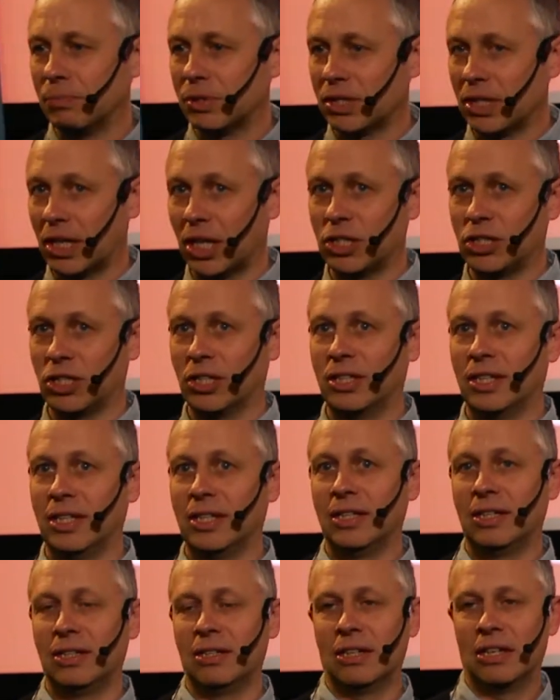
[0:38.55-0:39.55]

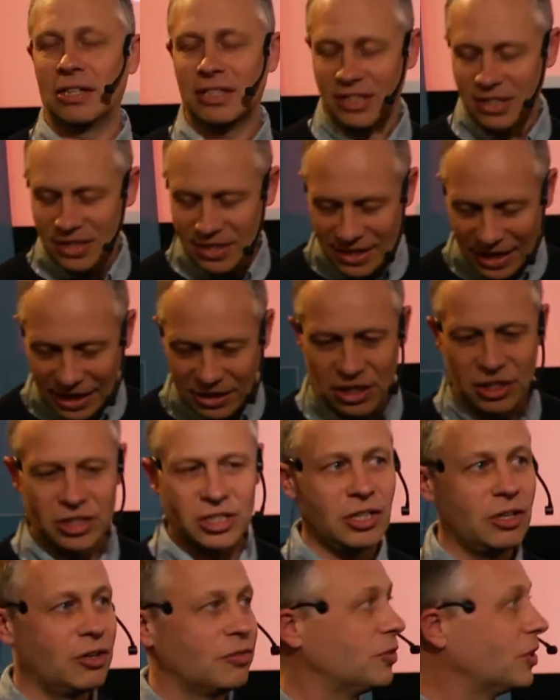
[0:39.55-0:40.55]

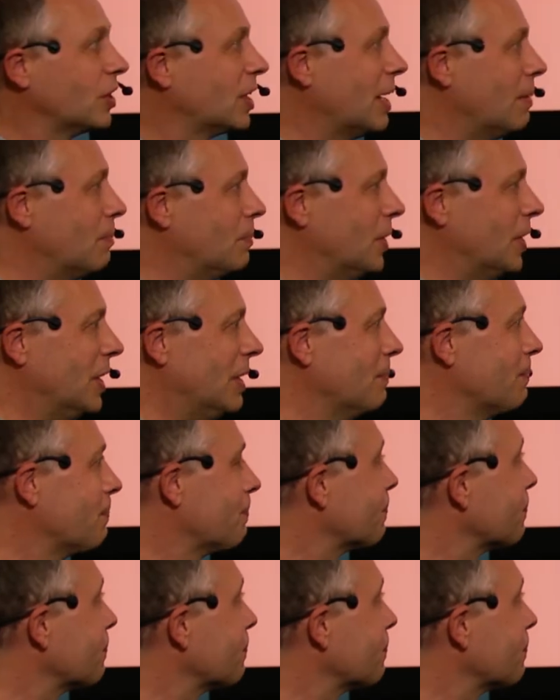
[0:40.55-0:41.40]
strategy of the company.